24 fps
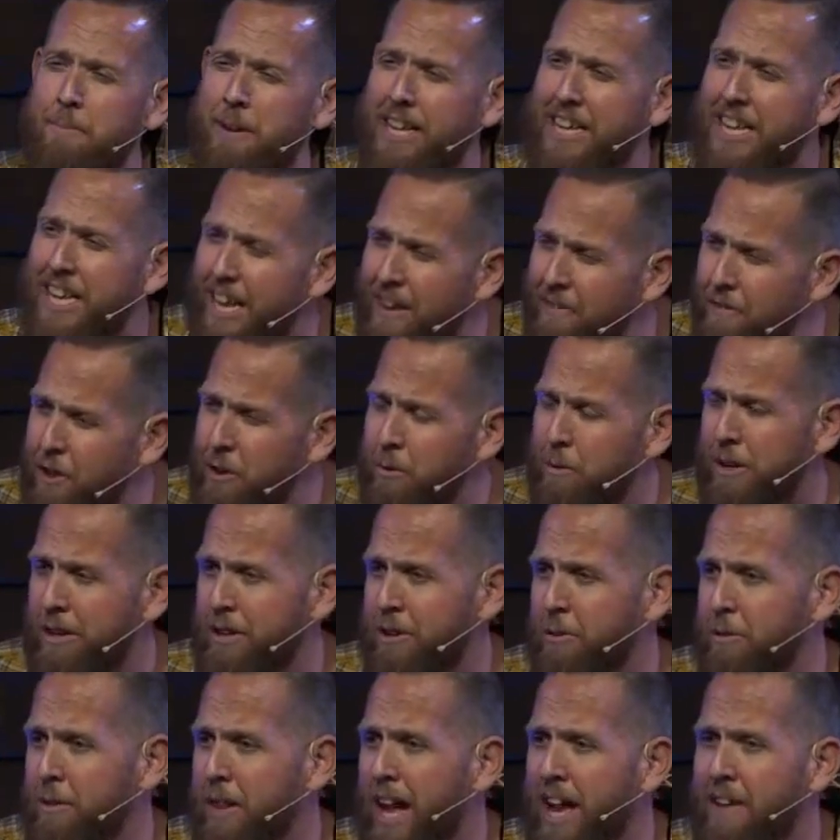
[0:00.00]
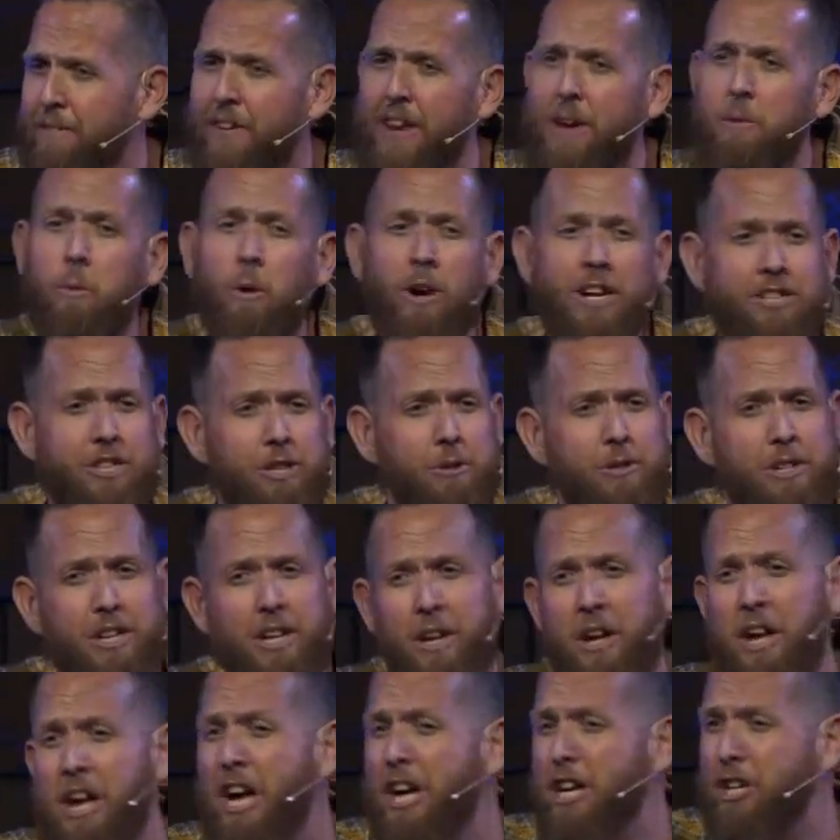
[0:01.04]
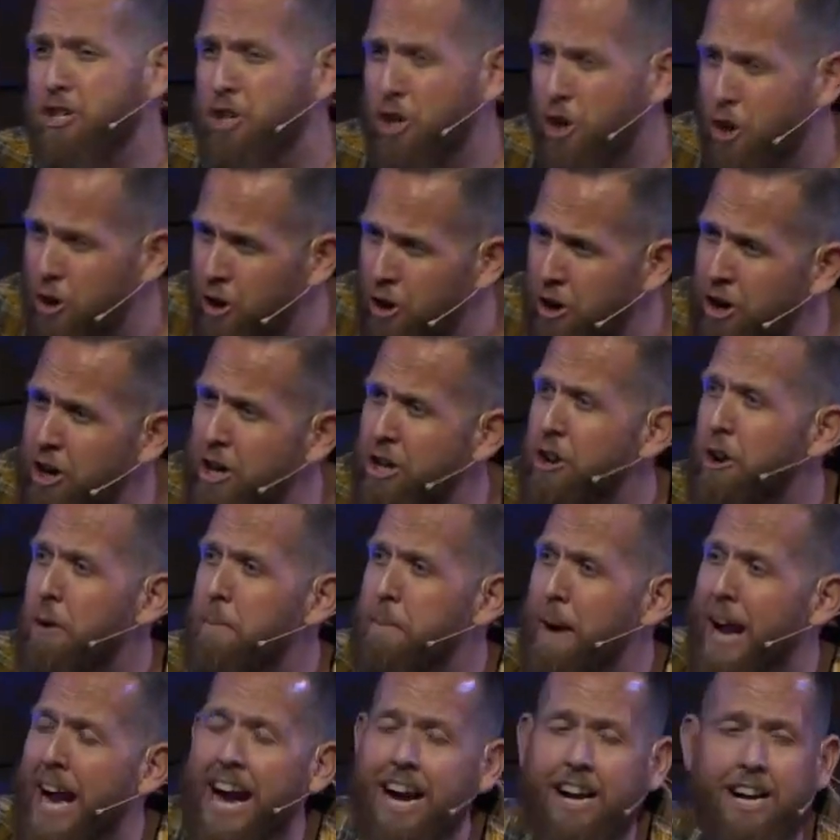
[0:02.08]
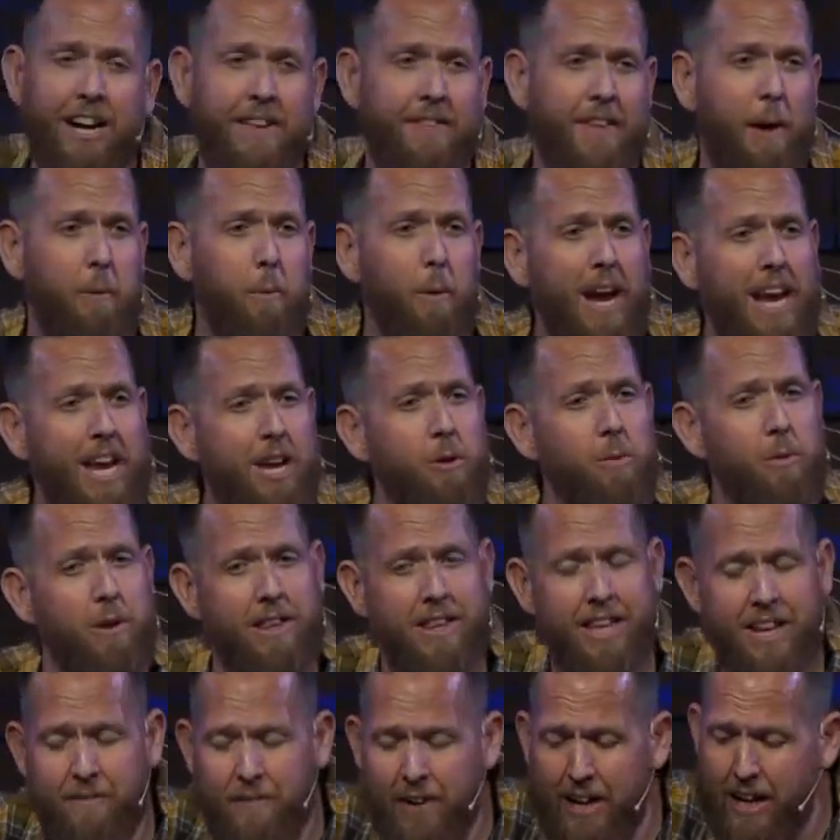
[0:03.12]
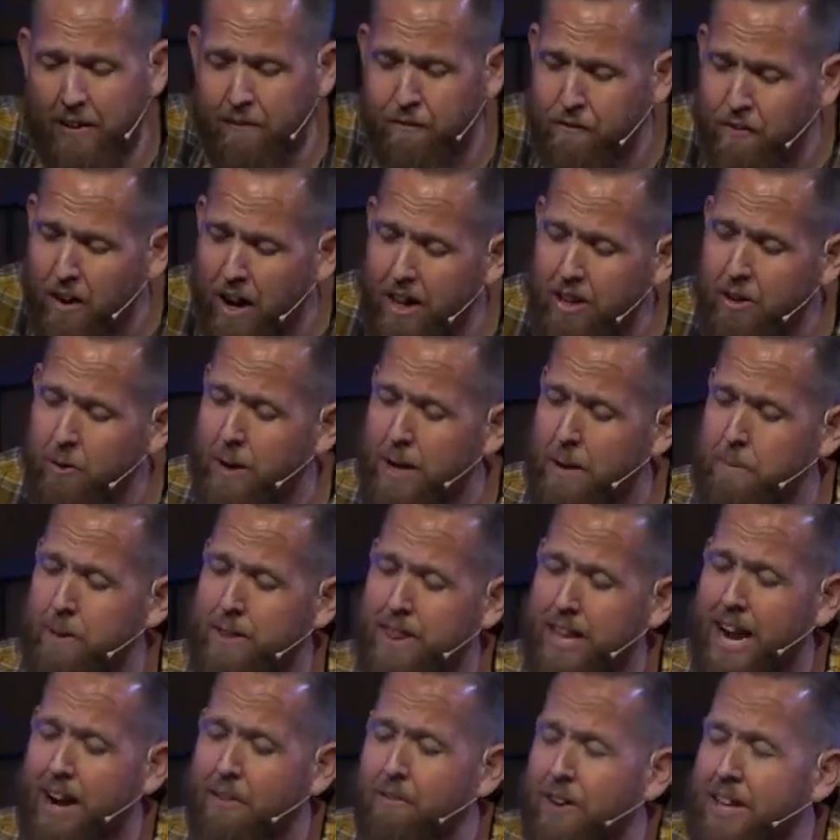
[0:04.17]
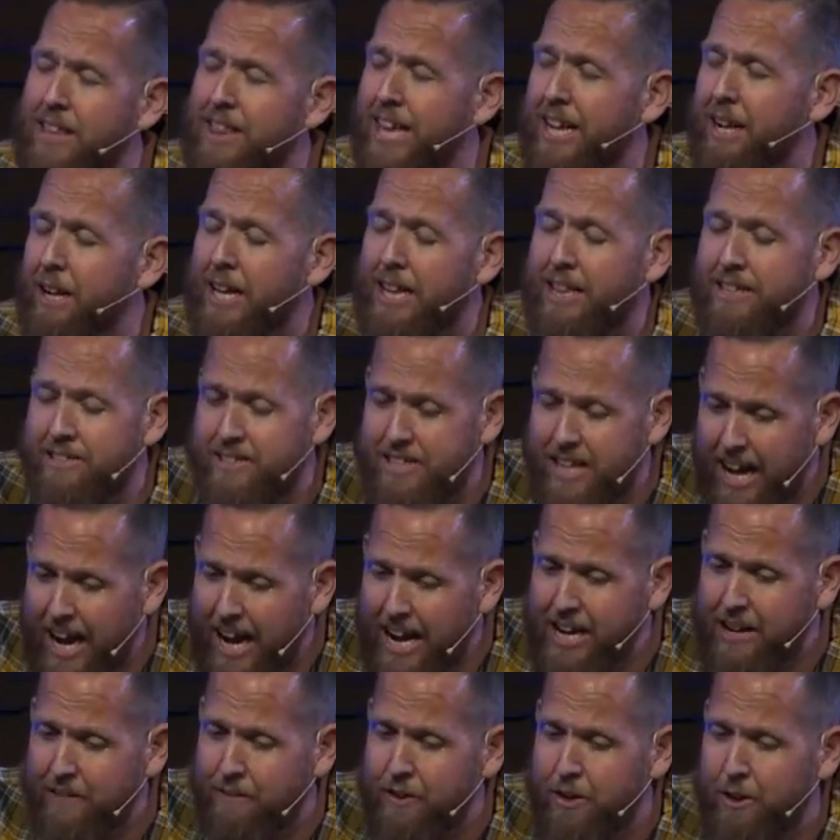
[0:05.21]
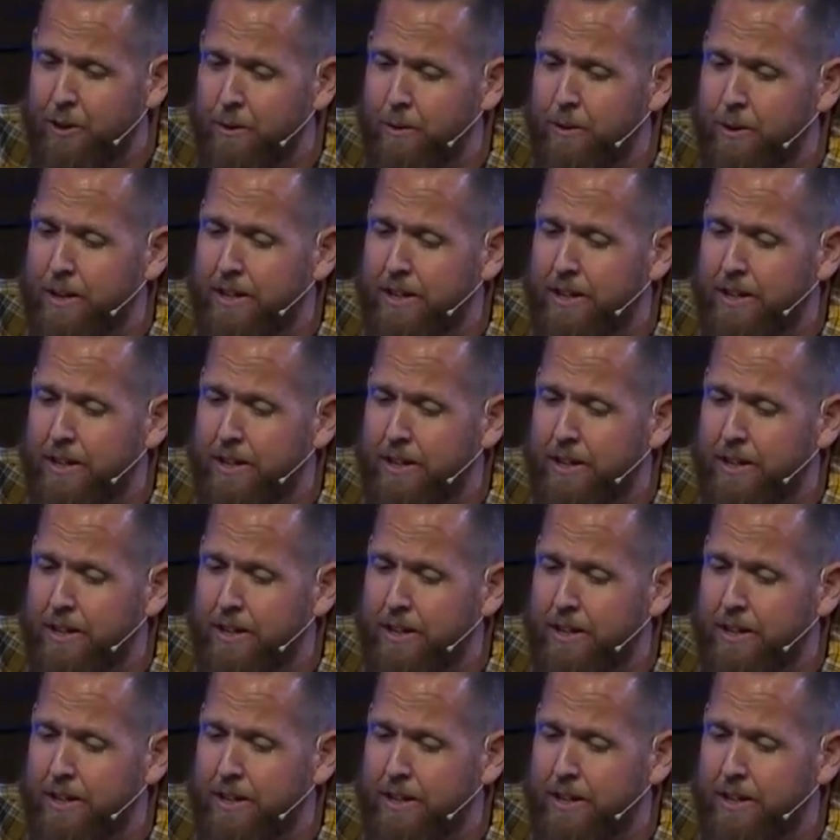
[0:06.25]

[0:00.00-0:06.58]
give you a new life. He wants you to turn your back on the way you were living and follow him with everything inside of you.